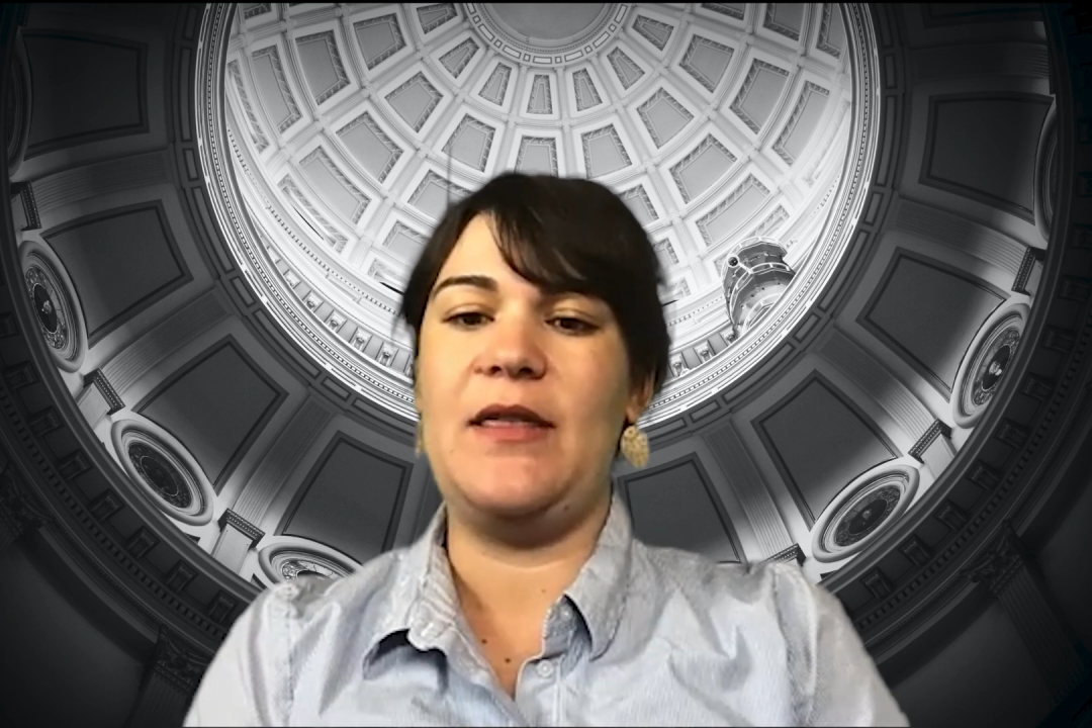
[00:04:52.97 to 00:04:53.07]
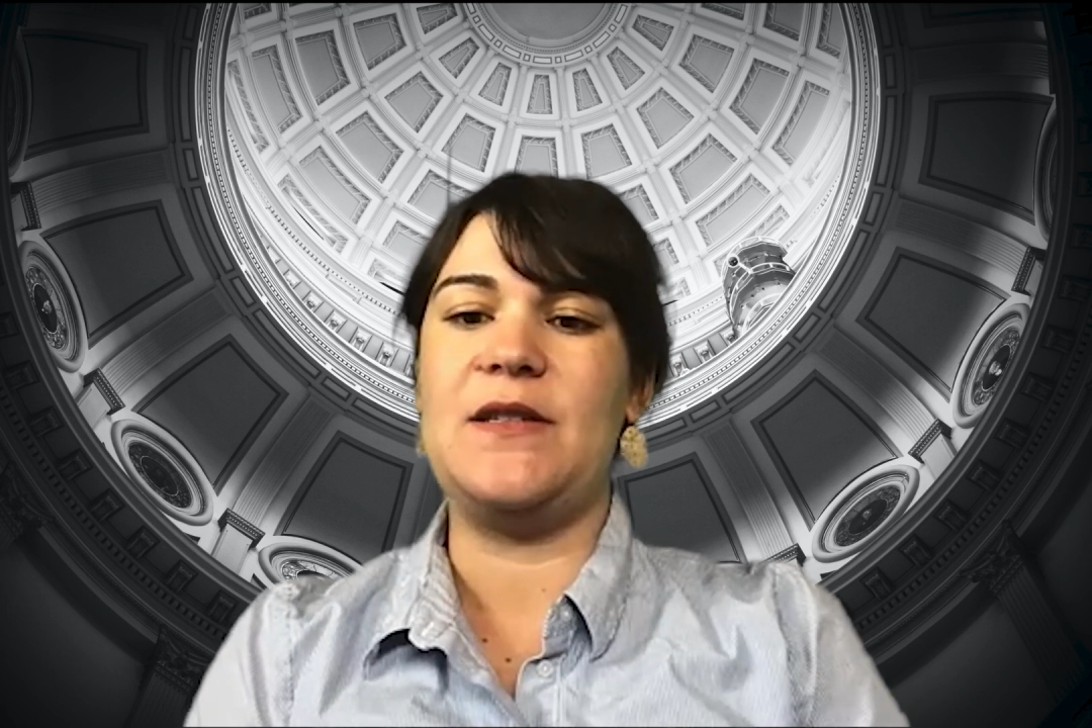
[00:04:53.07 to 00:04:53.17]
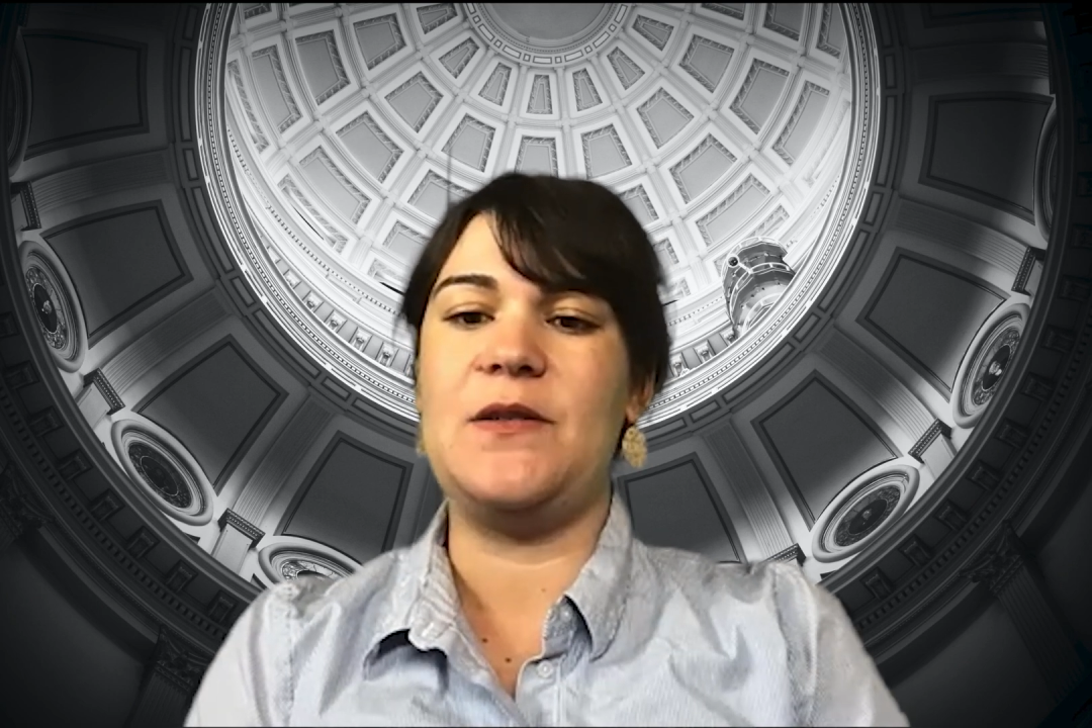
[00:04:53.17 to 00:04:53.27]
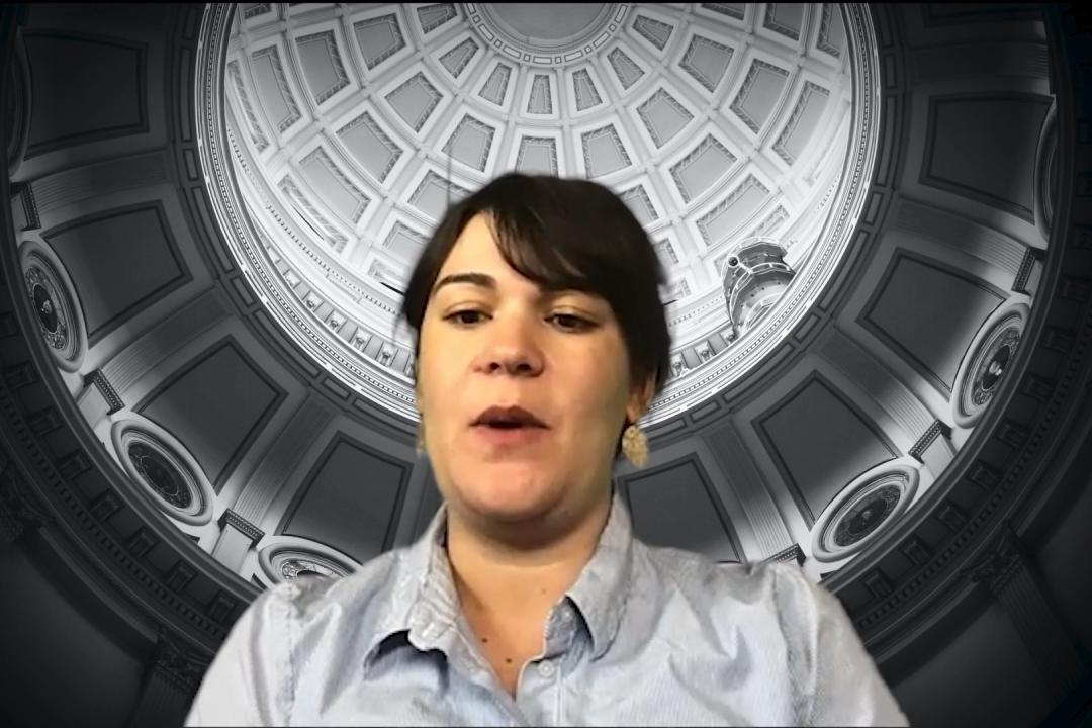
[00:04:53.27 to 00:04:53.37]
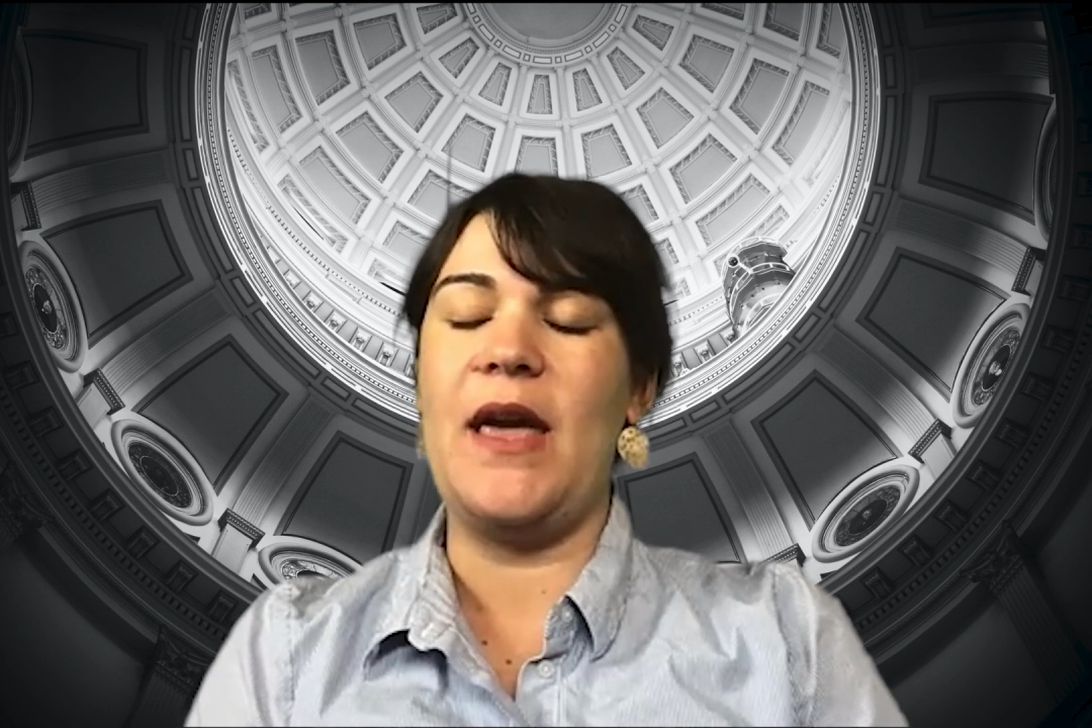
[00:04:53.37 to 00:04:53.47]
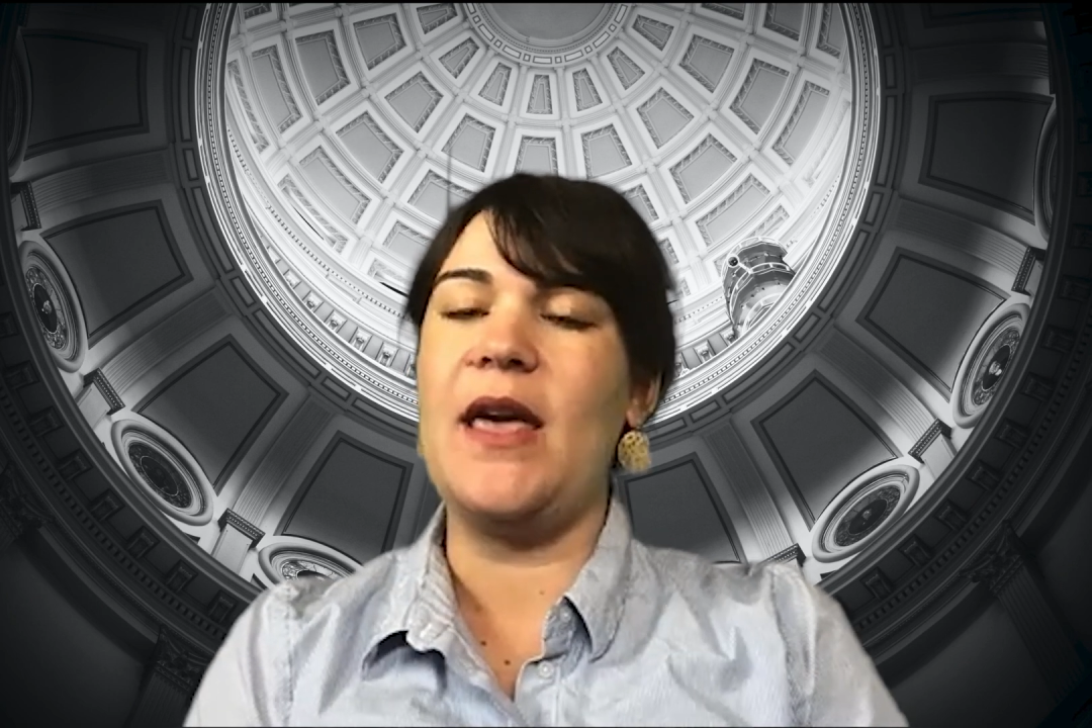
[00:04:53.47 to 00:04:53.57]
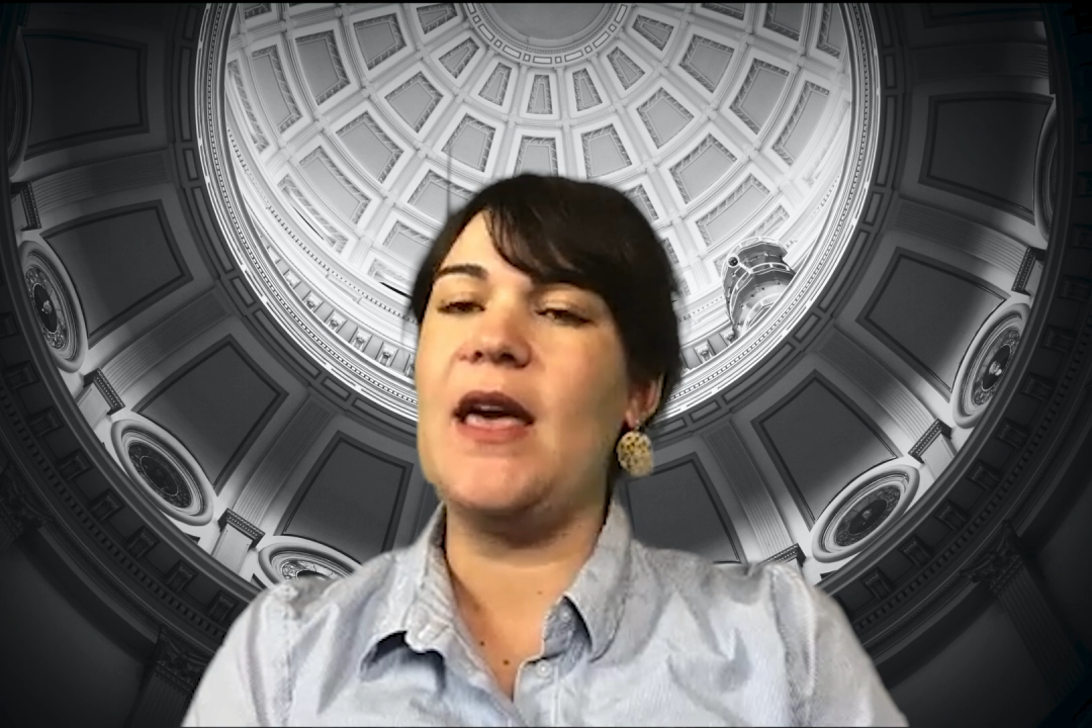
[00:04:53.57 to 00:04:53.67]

this week,